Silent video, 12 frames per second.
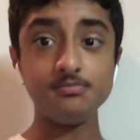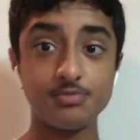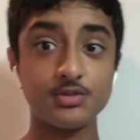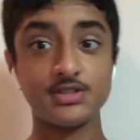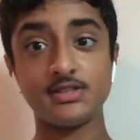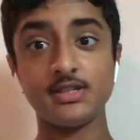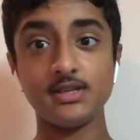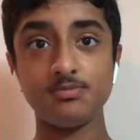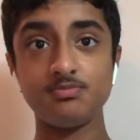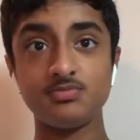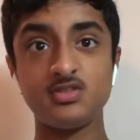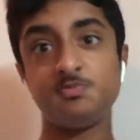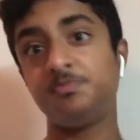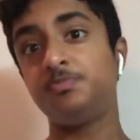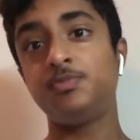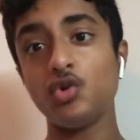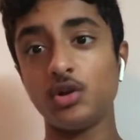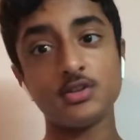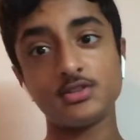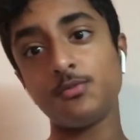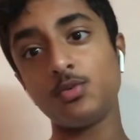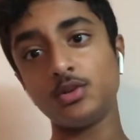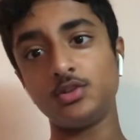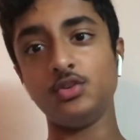Bristol City, purely because they've
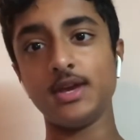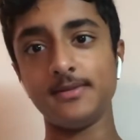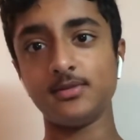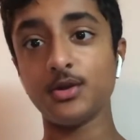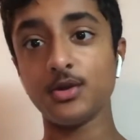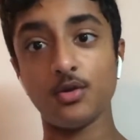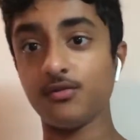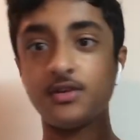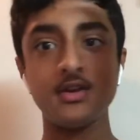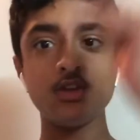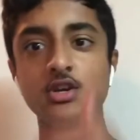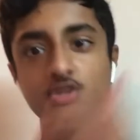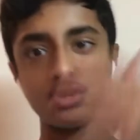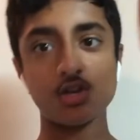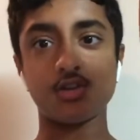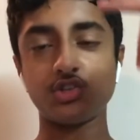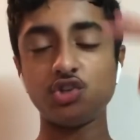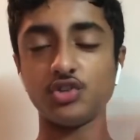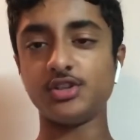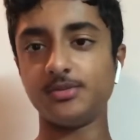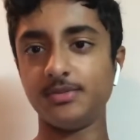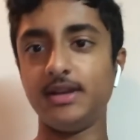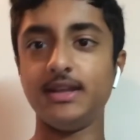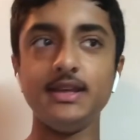won 2 games in a row, have kind of shot up
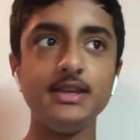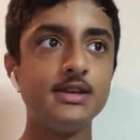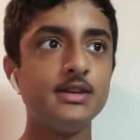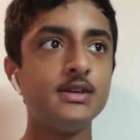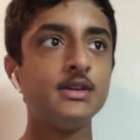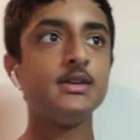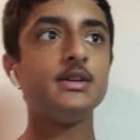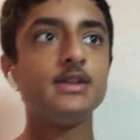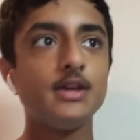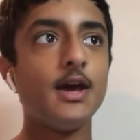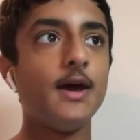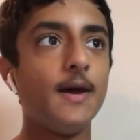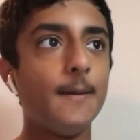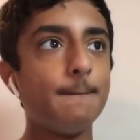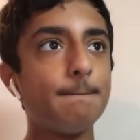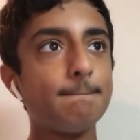the league. I